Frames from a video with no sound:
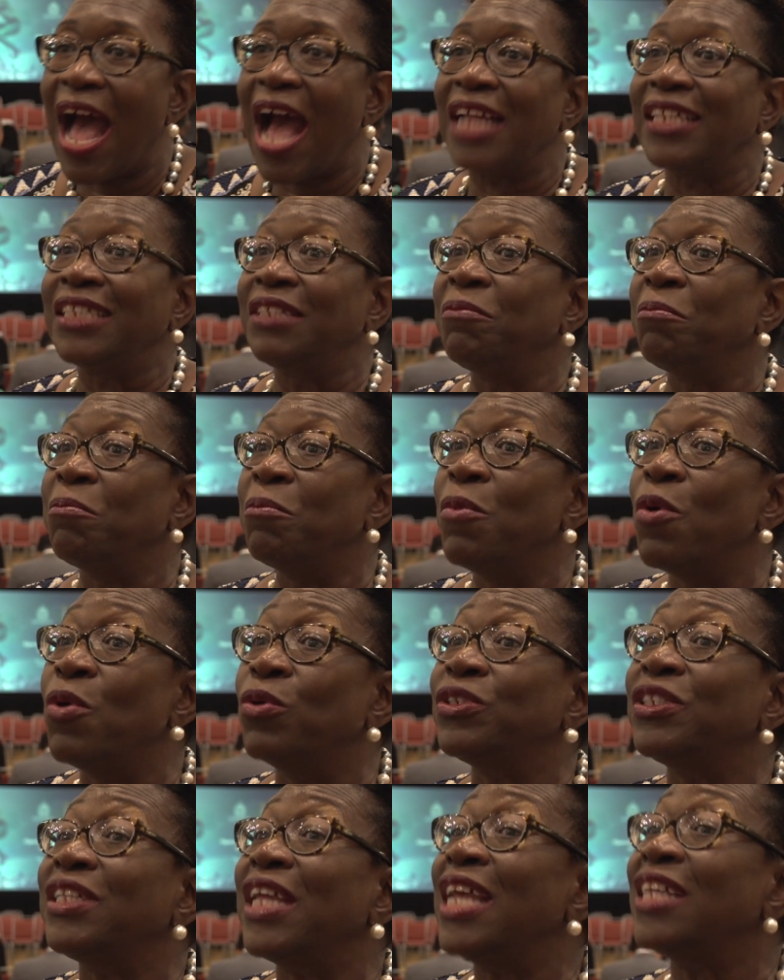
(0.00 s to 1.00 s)
and
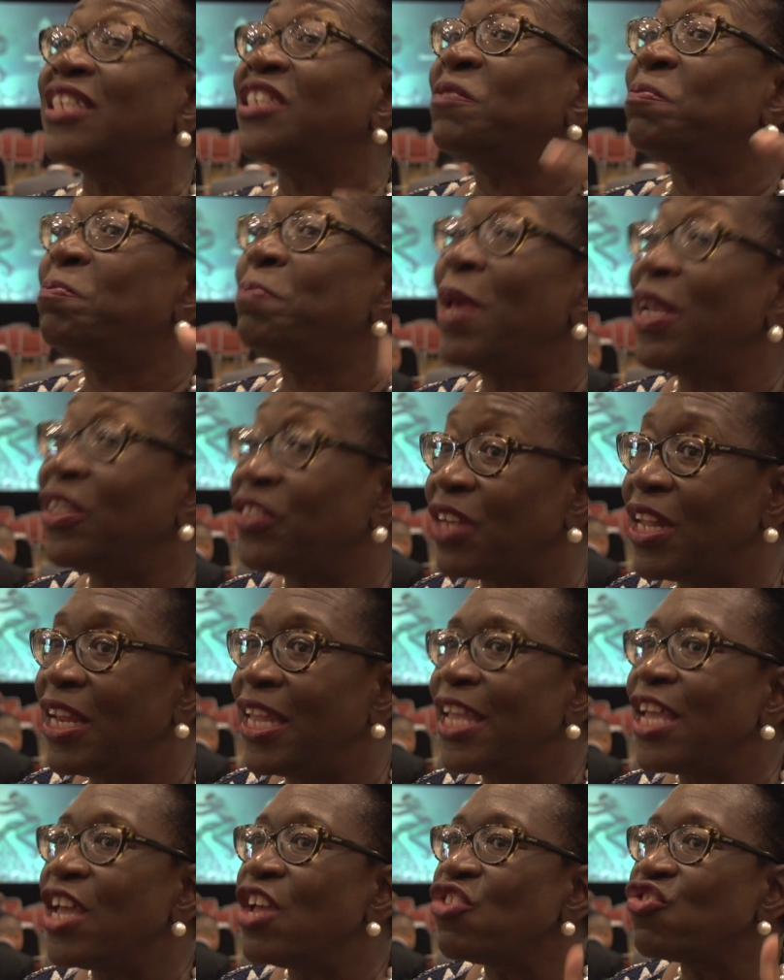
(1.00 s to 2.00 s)
most
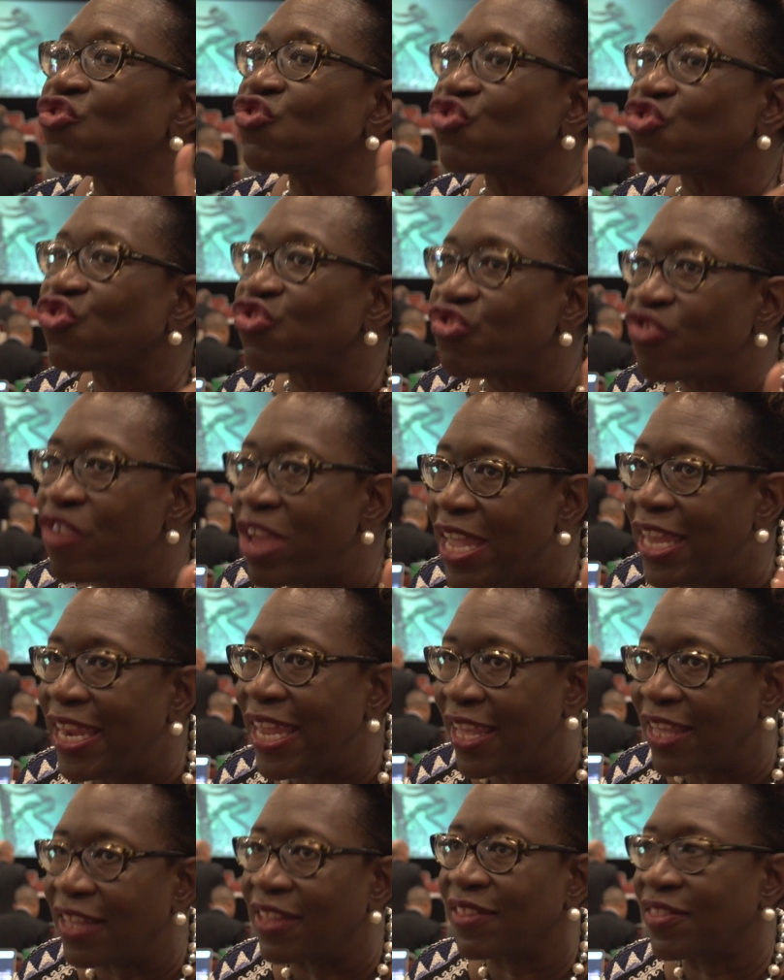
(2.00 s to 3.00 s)
especially
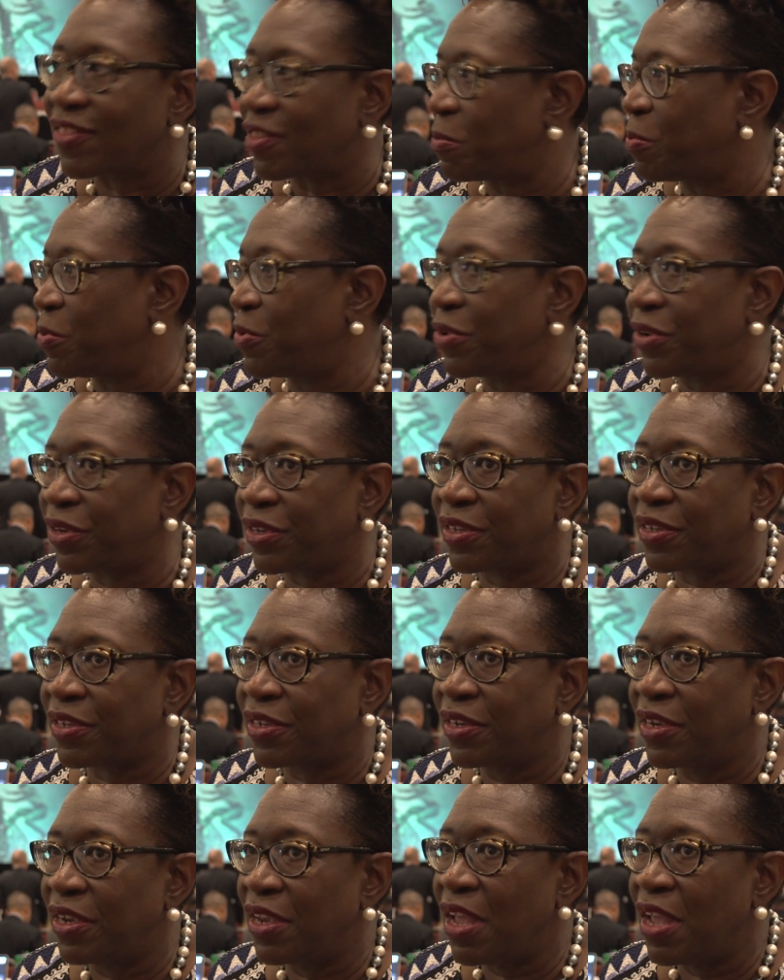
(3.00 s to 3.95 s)
training support.